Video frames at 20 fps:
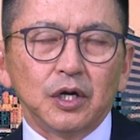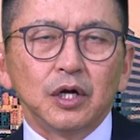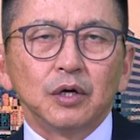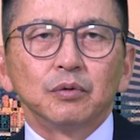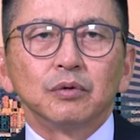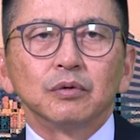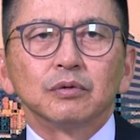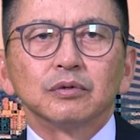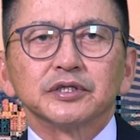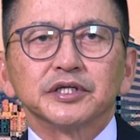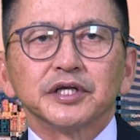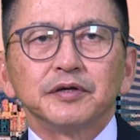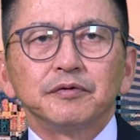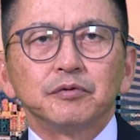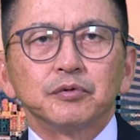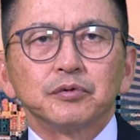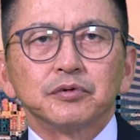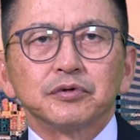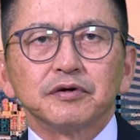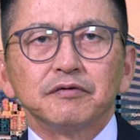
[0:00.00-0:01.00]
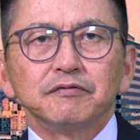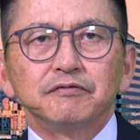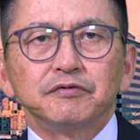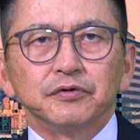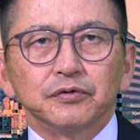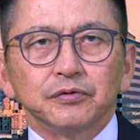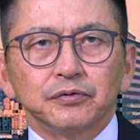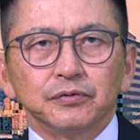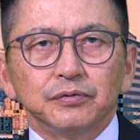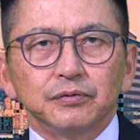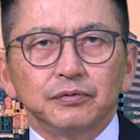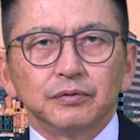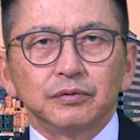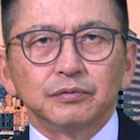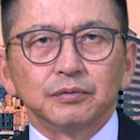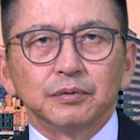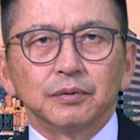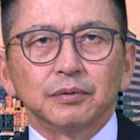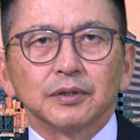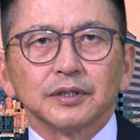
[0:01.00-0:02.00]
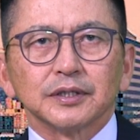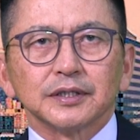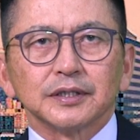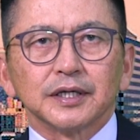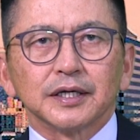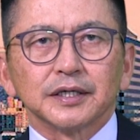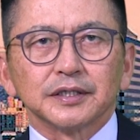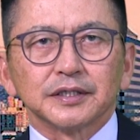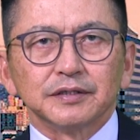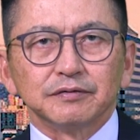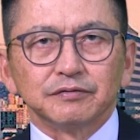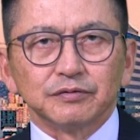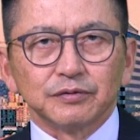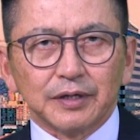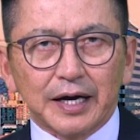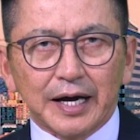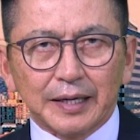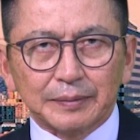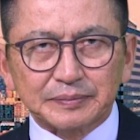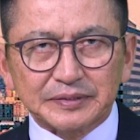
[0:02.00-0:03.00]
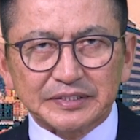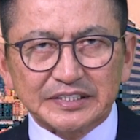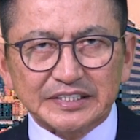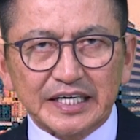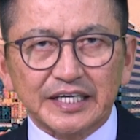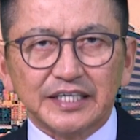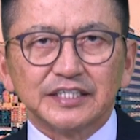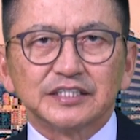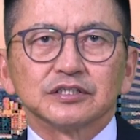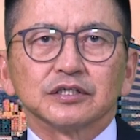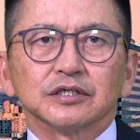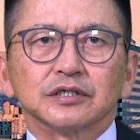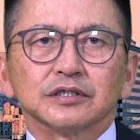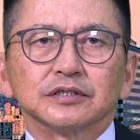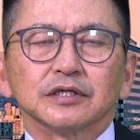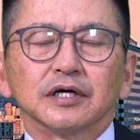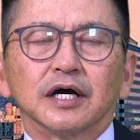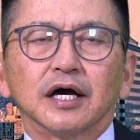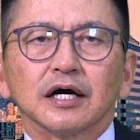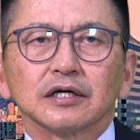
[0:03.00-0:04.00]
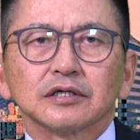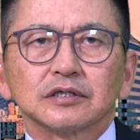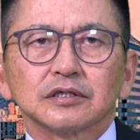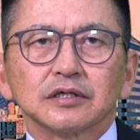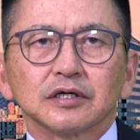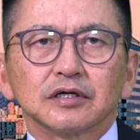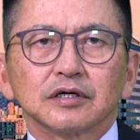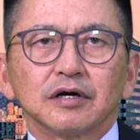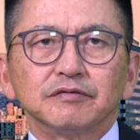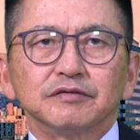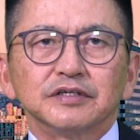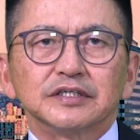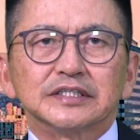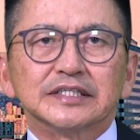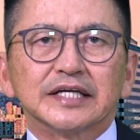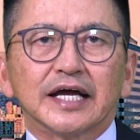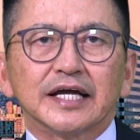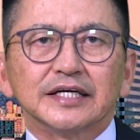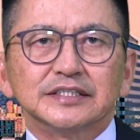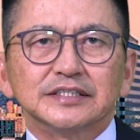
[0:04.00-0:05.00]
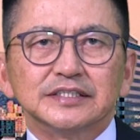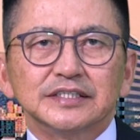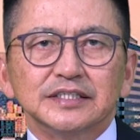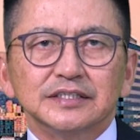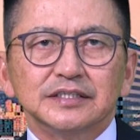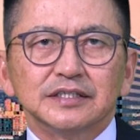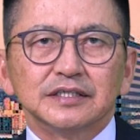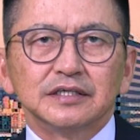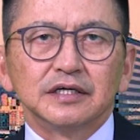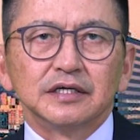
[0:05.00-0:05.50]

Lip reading: We will give you a review. We will give you an update on COVID-19